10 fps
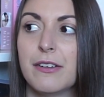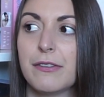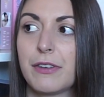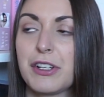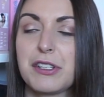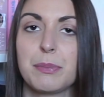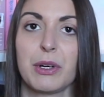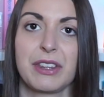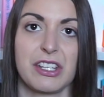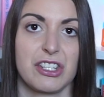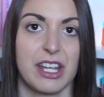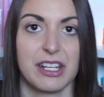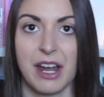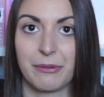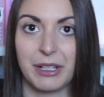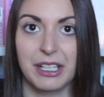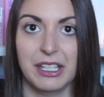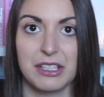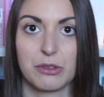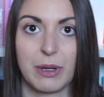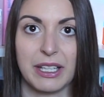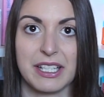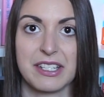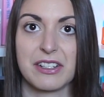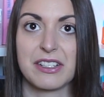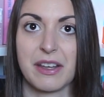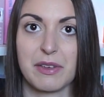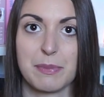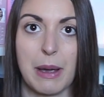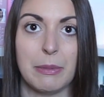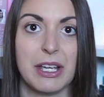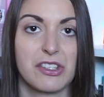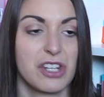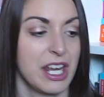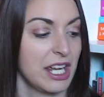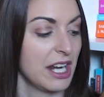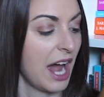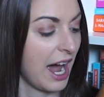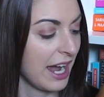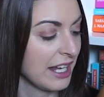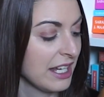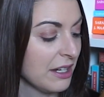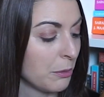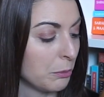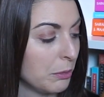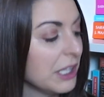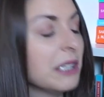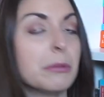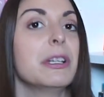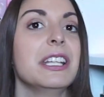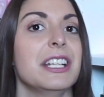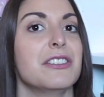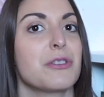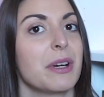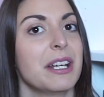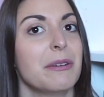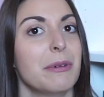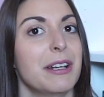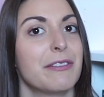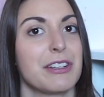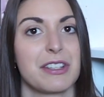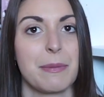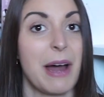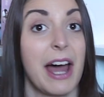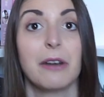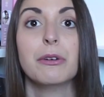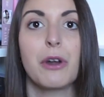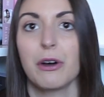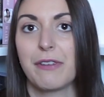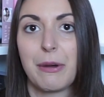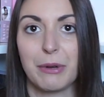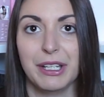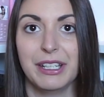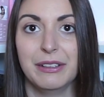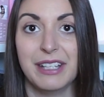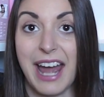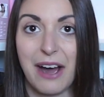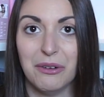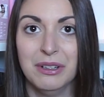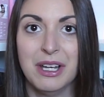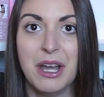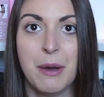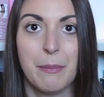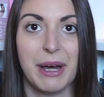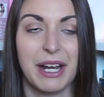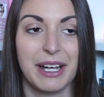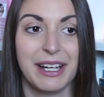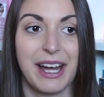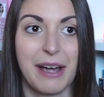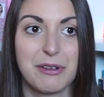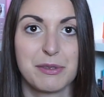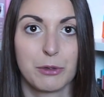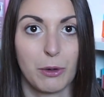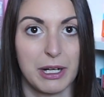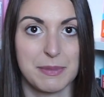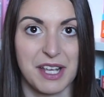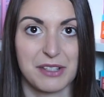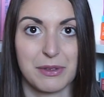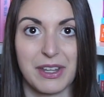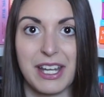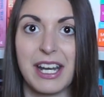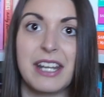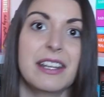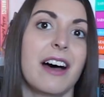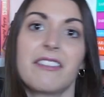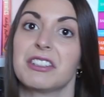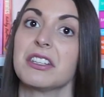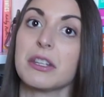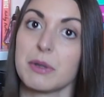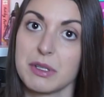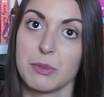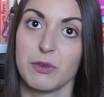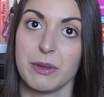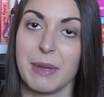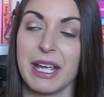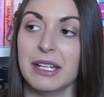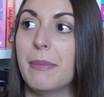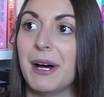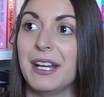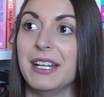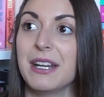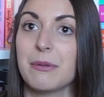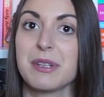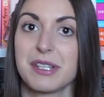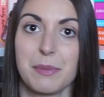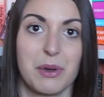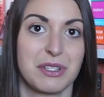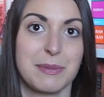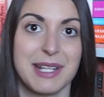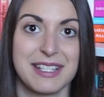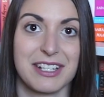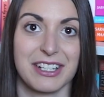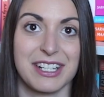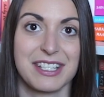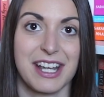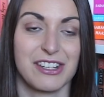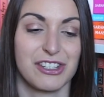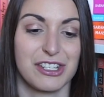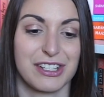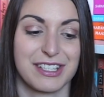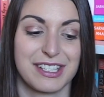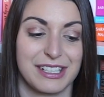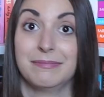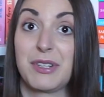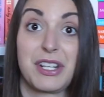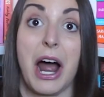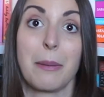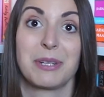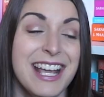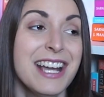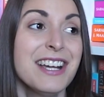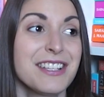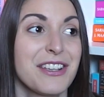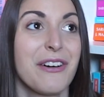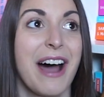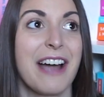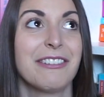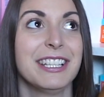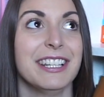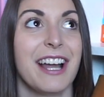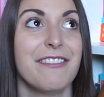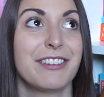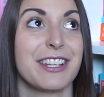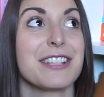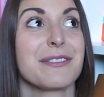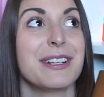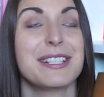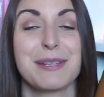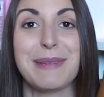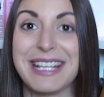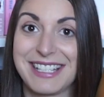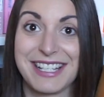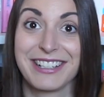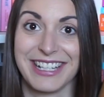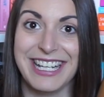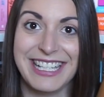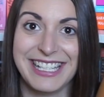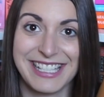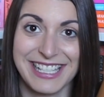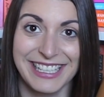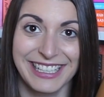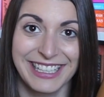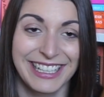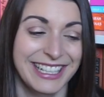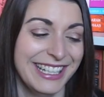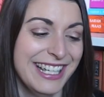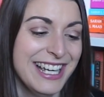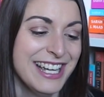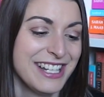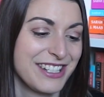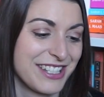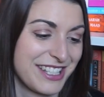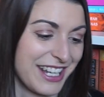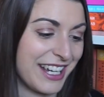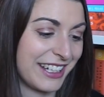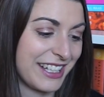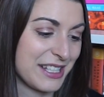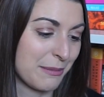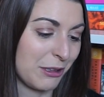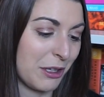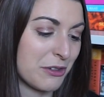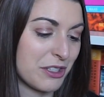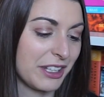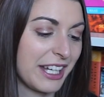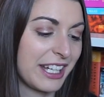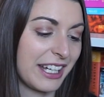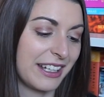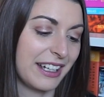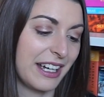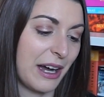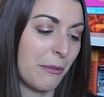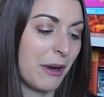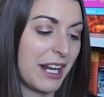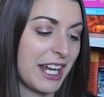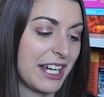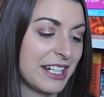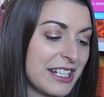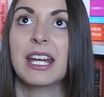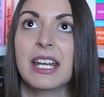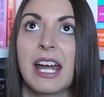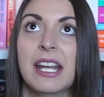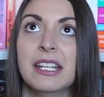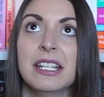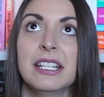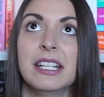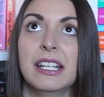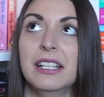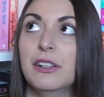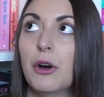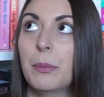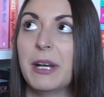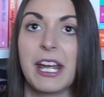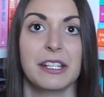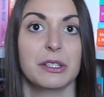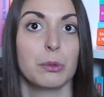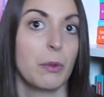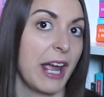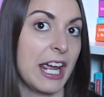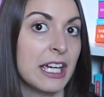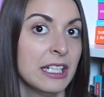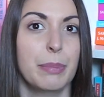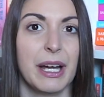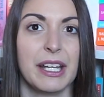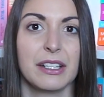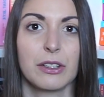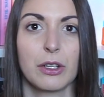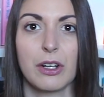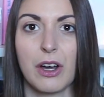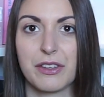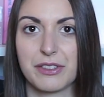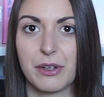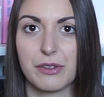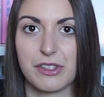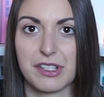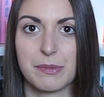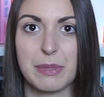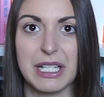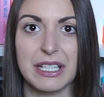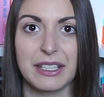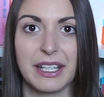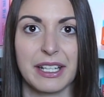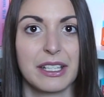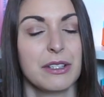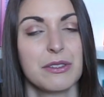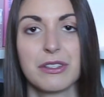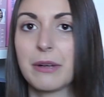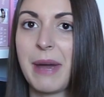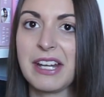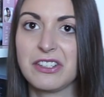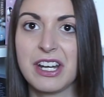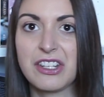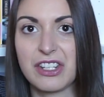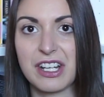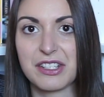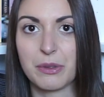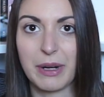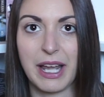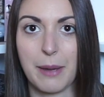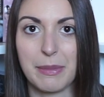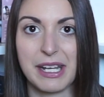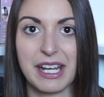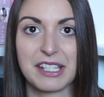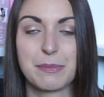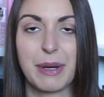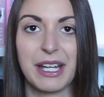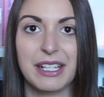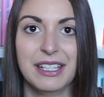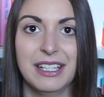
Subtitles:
first book that she had not written in the Twilight series that was published, and I really enjoyed it when it first came out. I don't know if I would now, but I was quite obsessed with it, and obviously there was a movie made, but it was supposed to be a series and she just stopped. So I would love for this one to be a series just to get some closure. Like, on one hand, it ended in an open-ended way, but could also just be like, use your imagination as to what happened next. But